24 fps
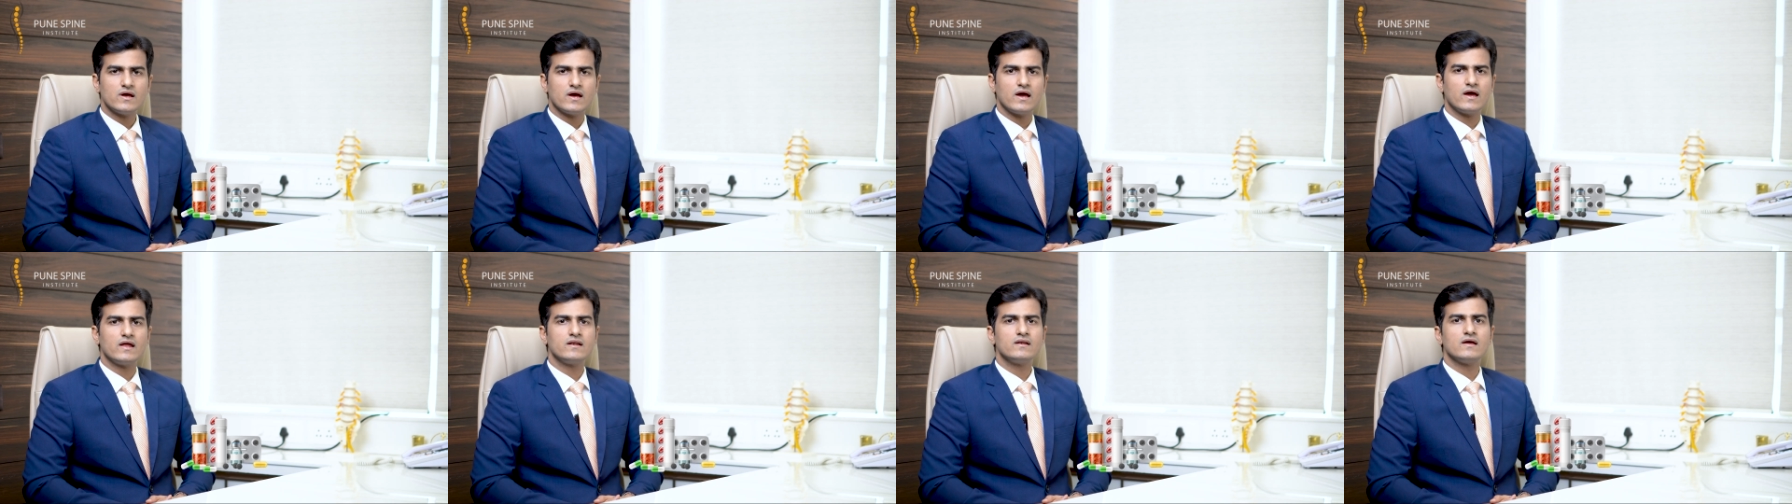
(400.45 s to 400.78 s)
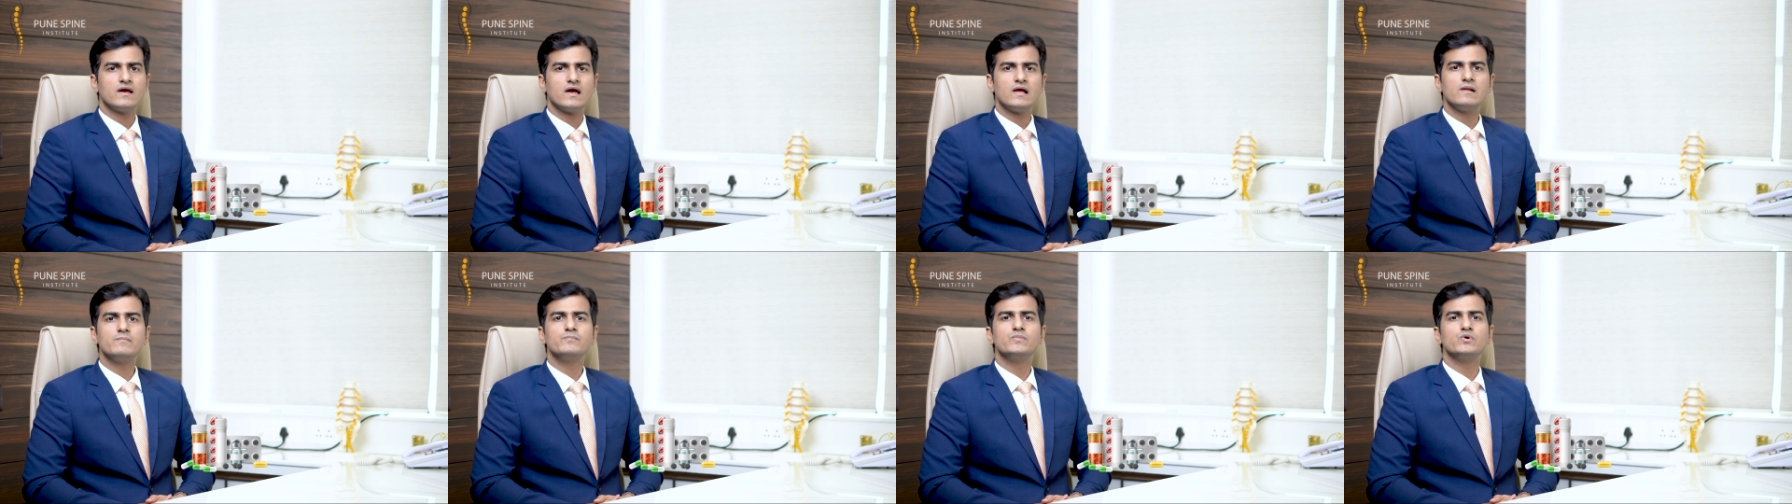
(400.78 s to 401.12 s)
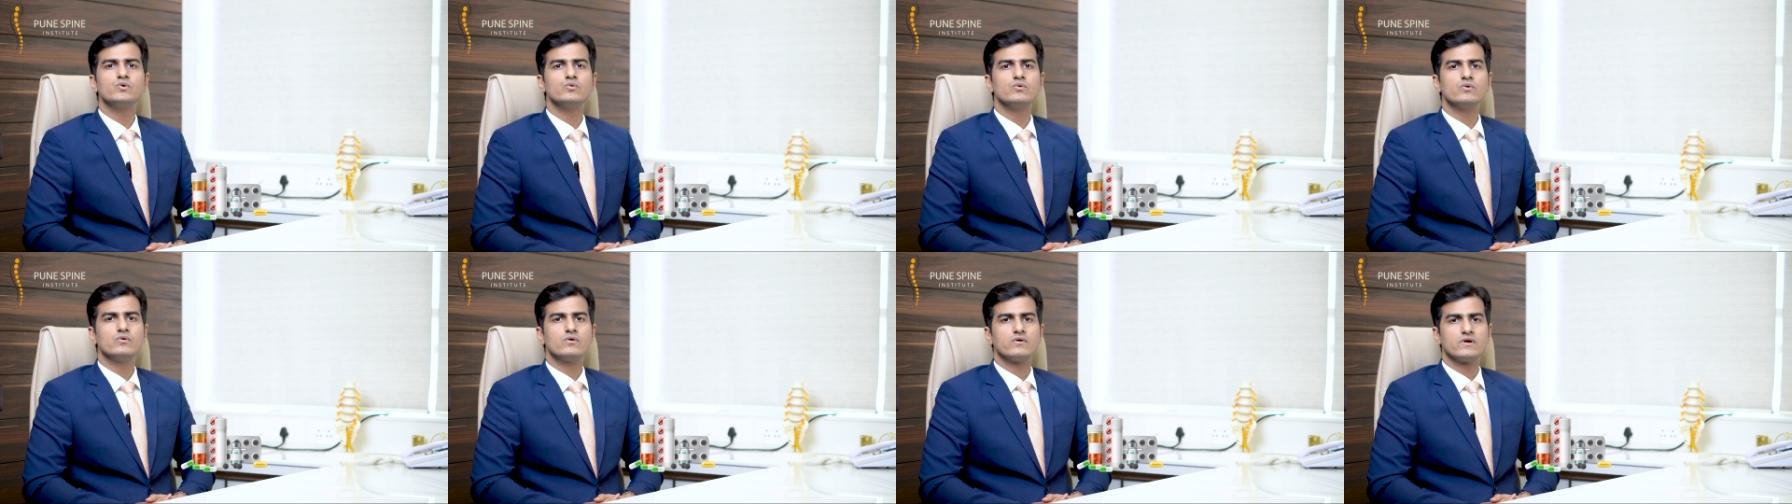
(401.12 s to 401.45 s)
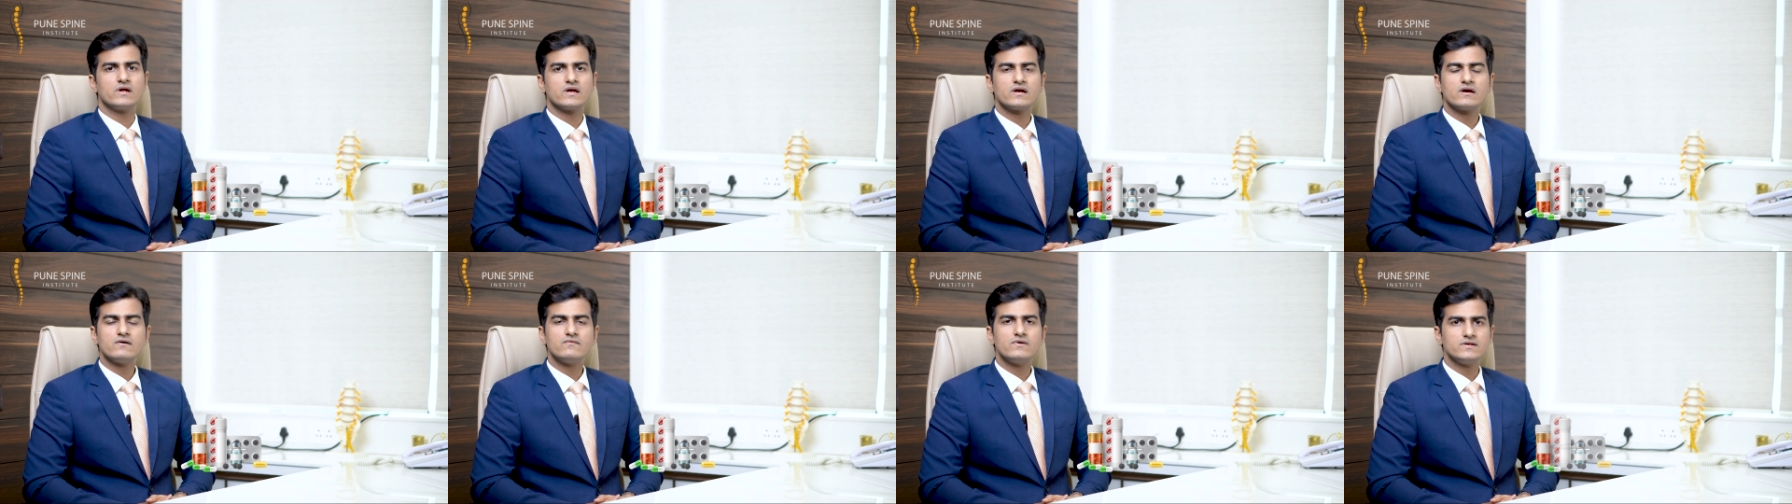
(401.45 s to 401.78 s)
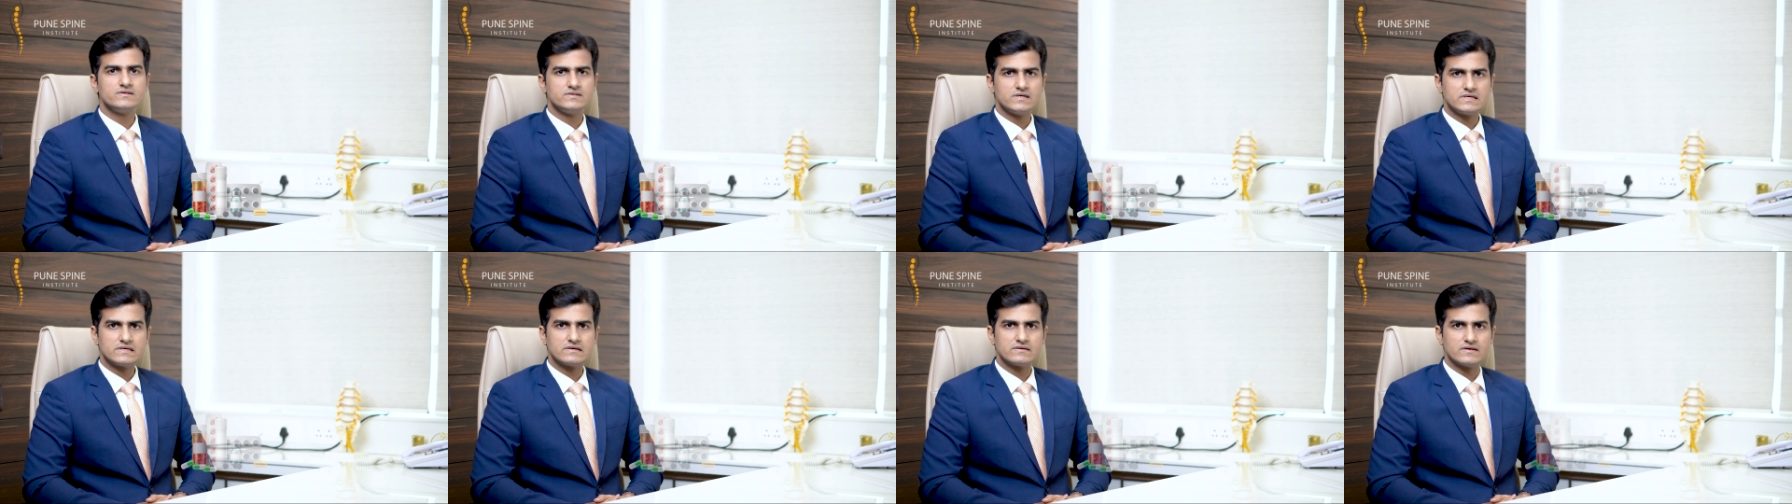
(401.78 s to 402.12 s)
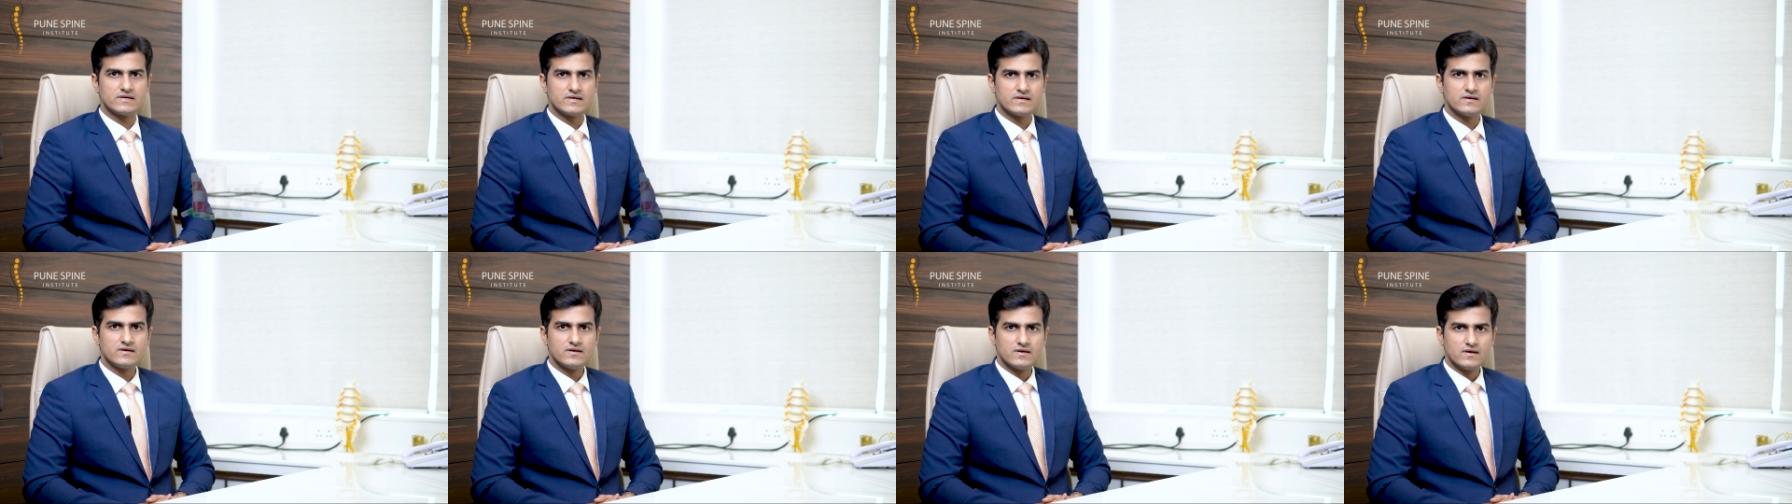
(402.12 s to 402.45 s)
and help you recover
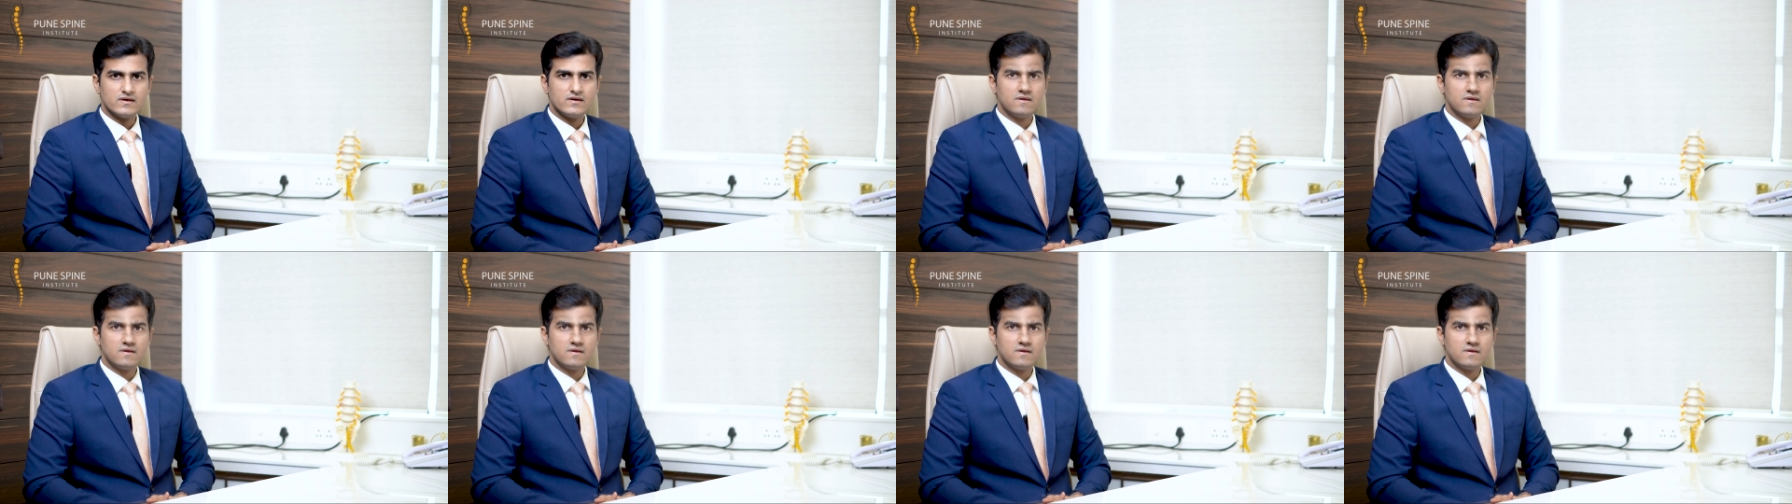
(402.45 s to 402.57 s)
generally.